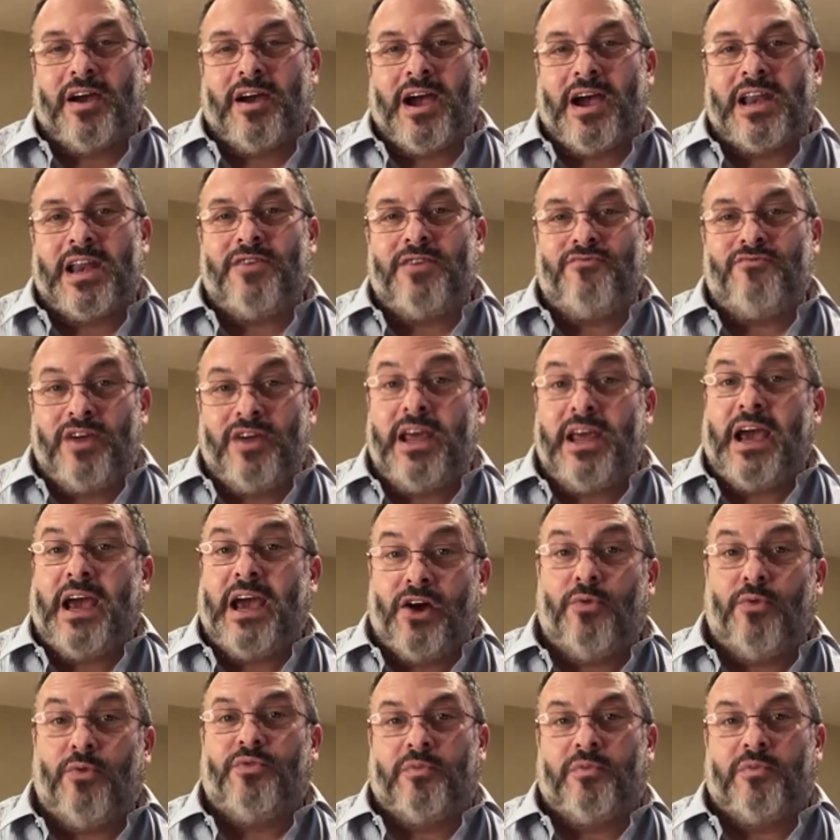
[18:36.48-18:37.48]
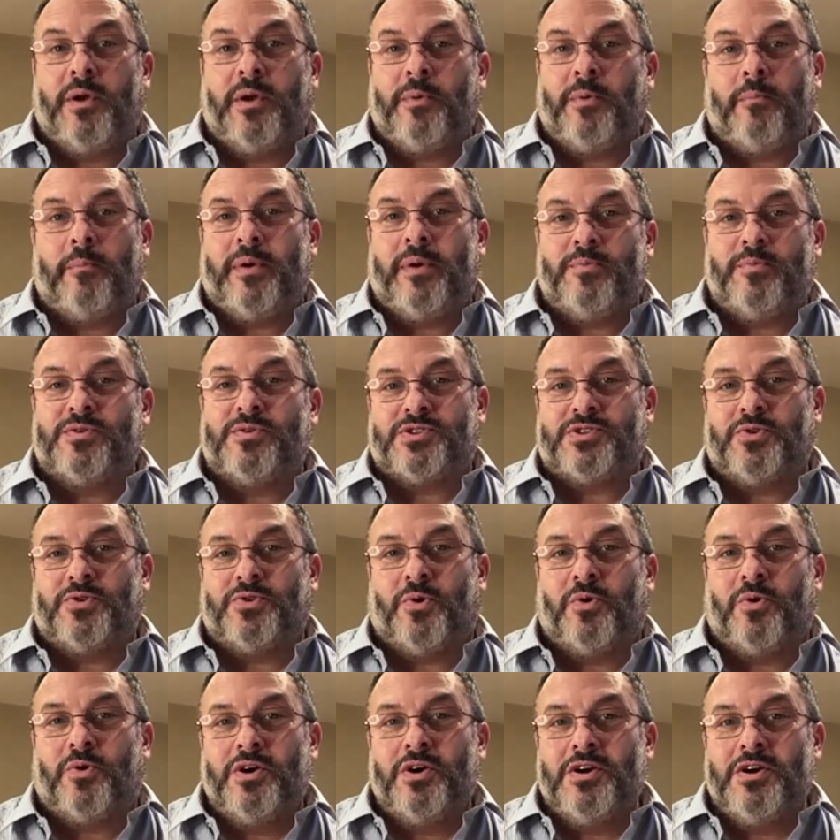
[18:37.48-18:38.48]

and it really helped me when people saw